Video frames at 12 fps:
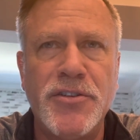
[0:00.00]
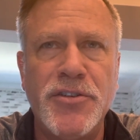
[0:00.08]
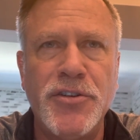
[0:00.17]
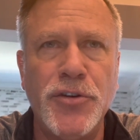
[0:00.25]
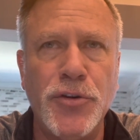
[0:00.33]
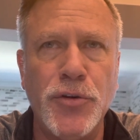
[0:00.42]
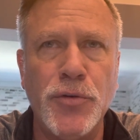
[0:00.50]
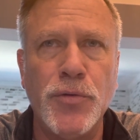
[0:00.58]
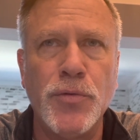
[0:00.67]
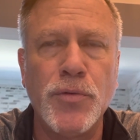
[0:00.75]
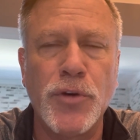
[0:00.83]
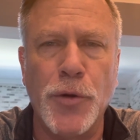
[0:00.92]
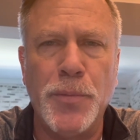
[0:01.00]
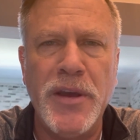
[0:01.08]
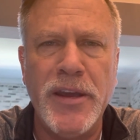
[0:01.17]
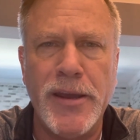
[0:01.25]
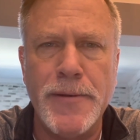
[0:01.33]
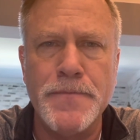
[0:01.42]
to go
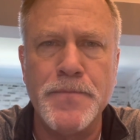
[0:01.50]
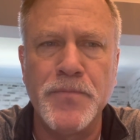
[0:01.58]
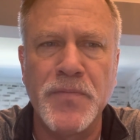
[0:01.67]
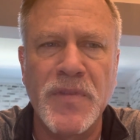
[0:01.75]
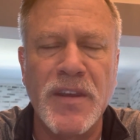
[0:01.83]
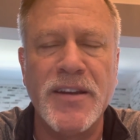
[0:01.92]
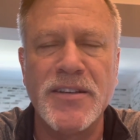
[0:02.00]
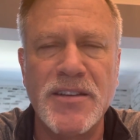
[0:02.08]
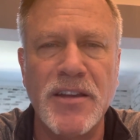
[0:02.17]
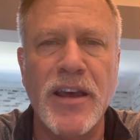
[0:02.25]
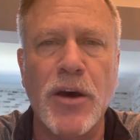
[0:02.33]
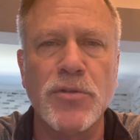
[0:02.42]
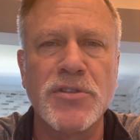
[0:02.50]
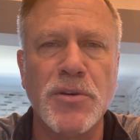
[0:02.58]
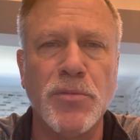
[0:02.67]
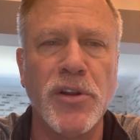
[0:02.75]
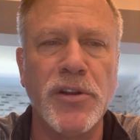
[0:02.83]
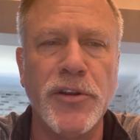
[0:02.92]
pee. And he said that was
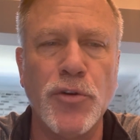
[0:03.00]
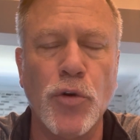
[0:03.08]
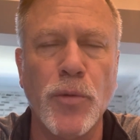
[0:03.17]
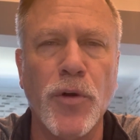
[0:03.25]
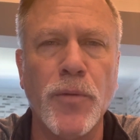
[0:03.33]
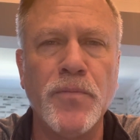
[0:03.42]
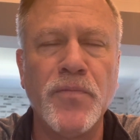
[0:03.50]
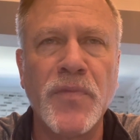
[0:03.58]
completely normal.